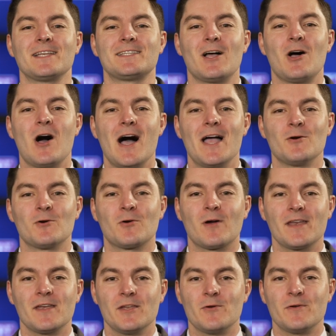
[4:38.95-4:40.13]
Telhio
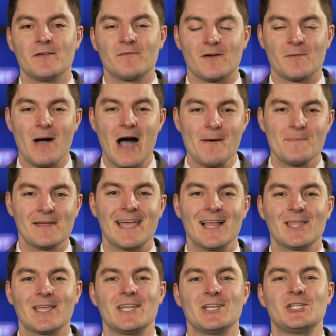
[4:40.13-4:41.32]
Credit Union. For Bob
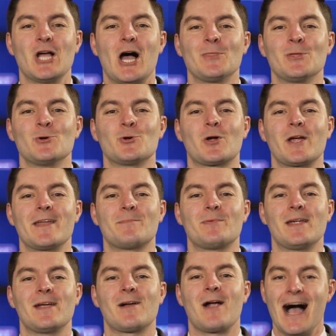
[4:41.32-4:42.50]
McElligott and Jean-Luc
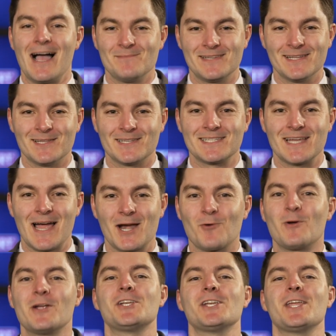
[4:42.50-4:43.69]
Grandpierre, I'm Dylan Tyrer,
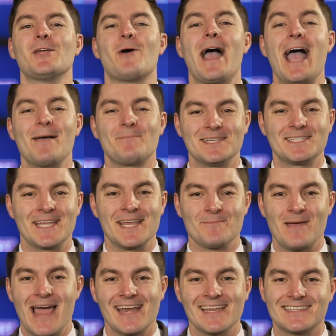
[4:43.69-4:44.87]
wishing you a happy St.
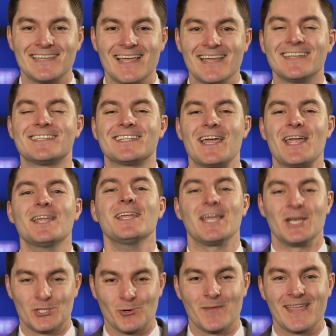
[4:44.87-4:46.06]
Paddy's Day and saying
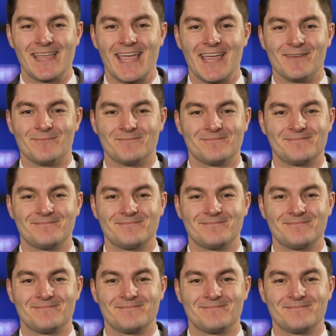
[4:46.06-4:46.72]
enjoy the game.